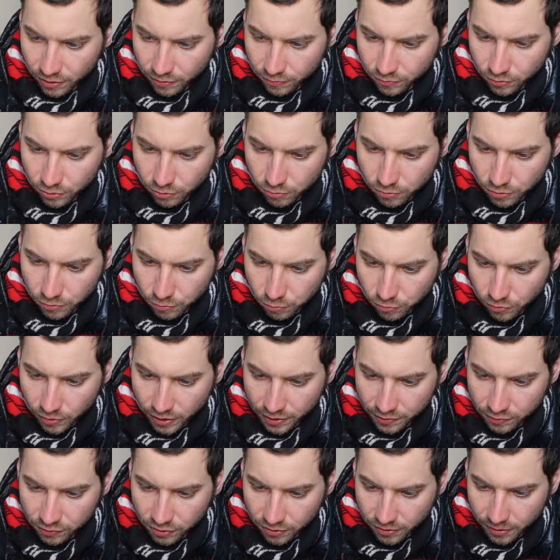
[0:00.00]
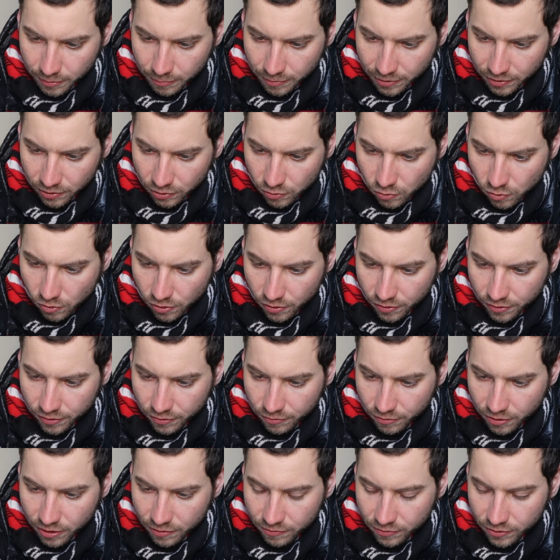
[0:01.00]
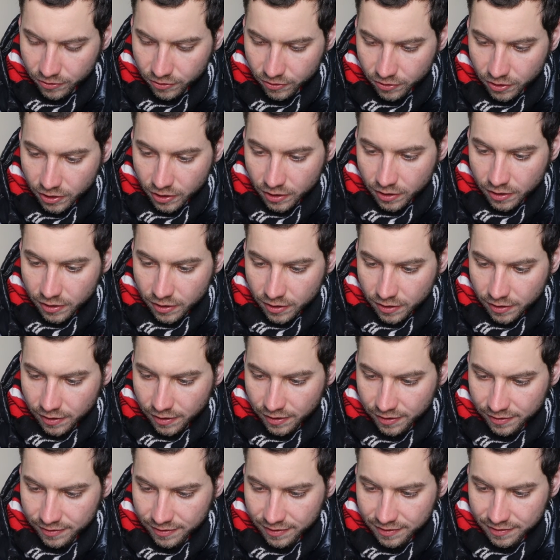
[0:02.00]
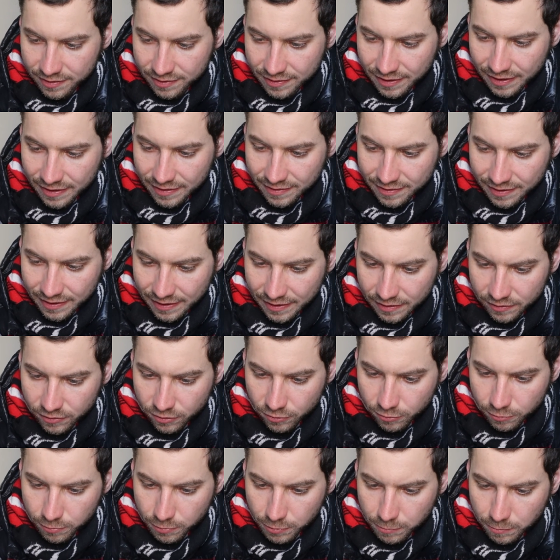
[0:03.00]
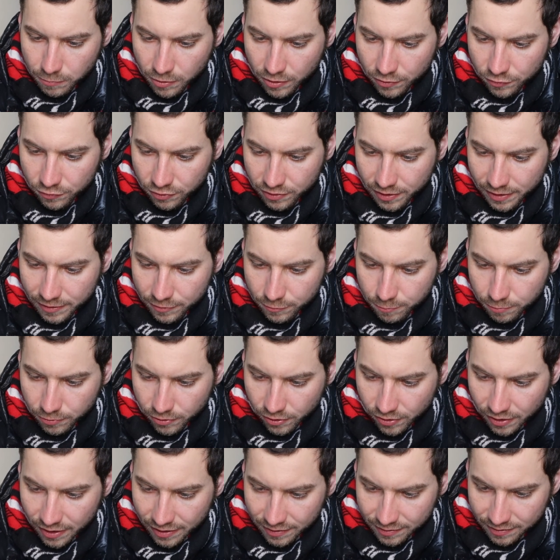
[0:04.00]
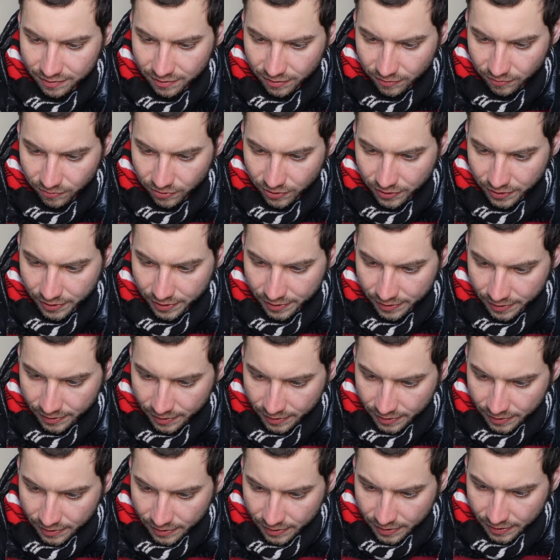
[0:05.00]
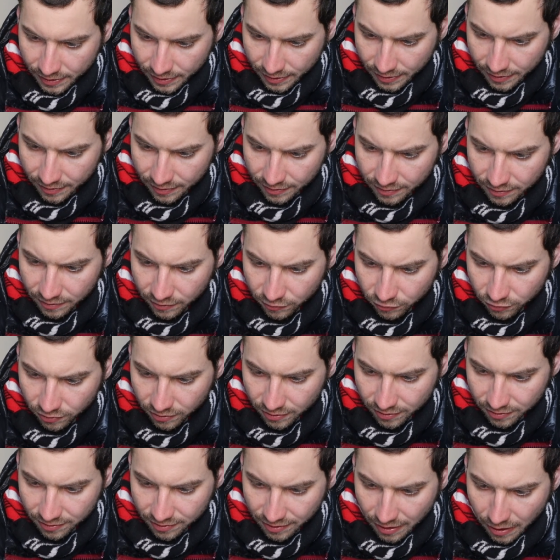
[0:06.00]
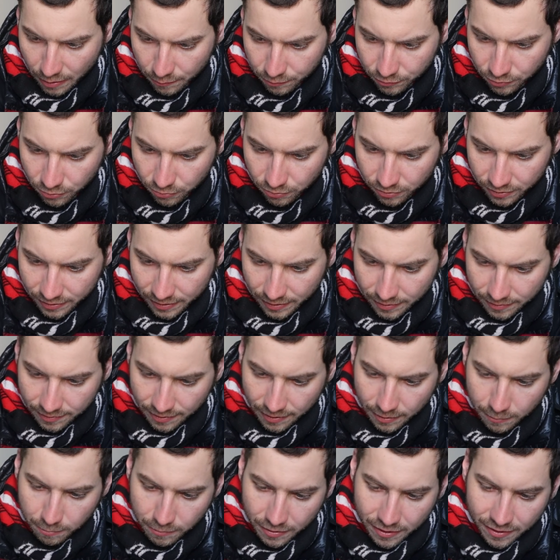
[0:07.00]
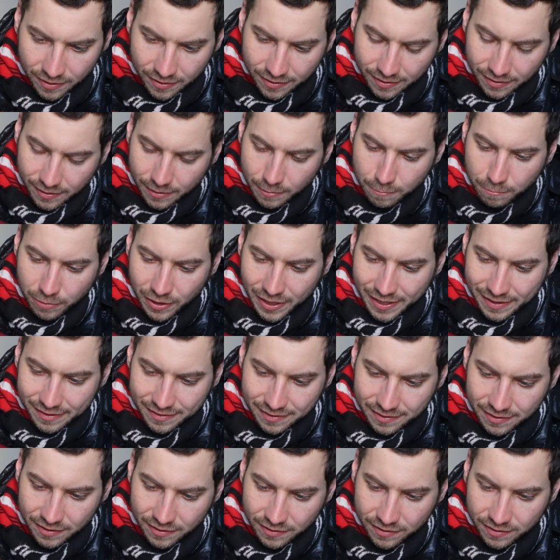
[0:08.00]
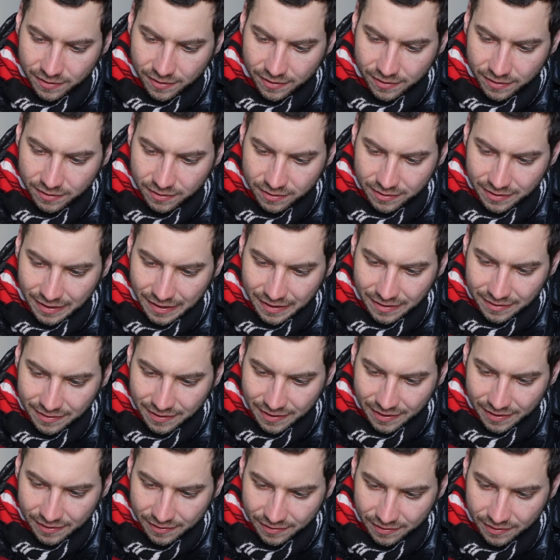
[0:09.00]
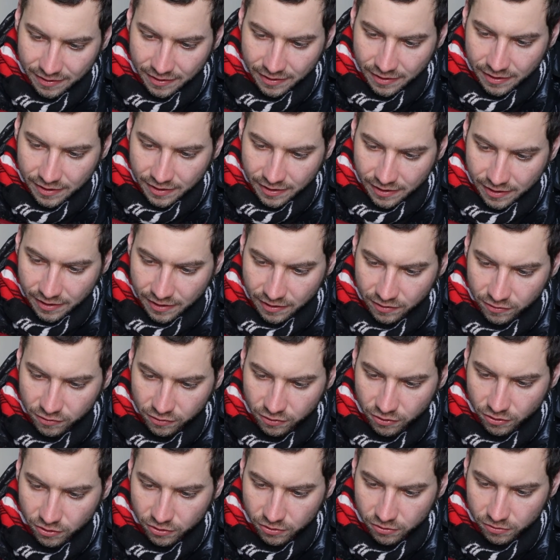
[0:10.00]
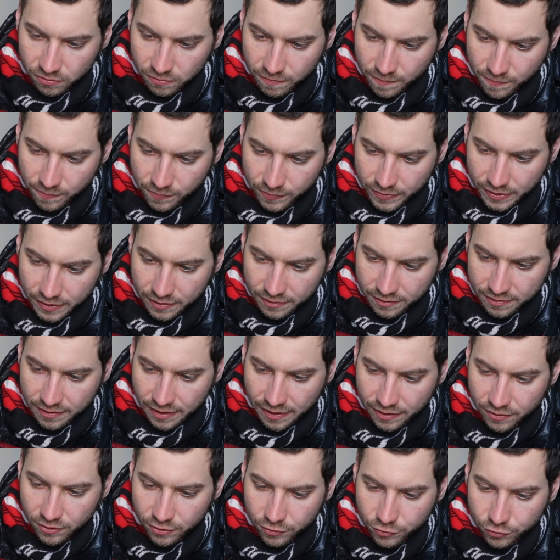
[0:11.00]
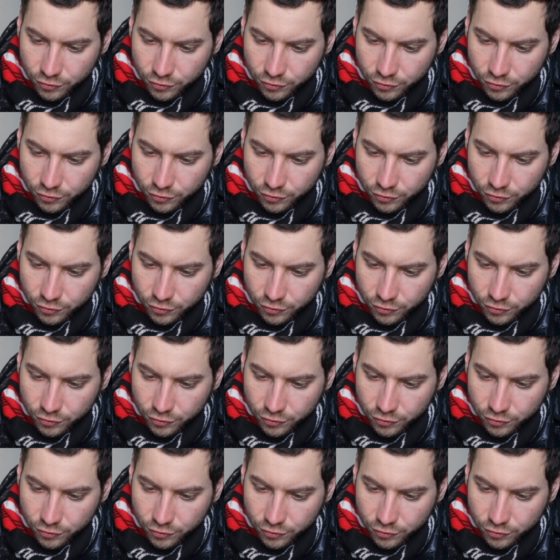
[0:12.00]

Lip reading: however, would raise only about a quarter of the revenue of the estate tax and would be much less progressive. In addition, this option would contain many of the complexities of the estate tax and so is neither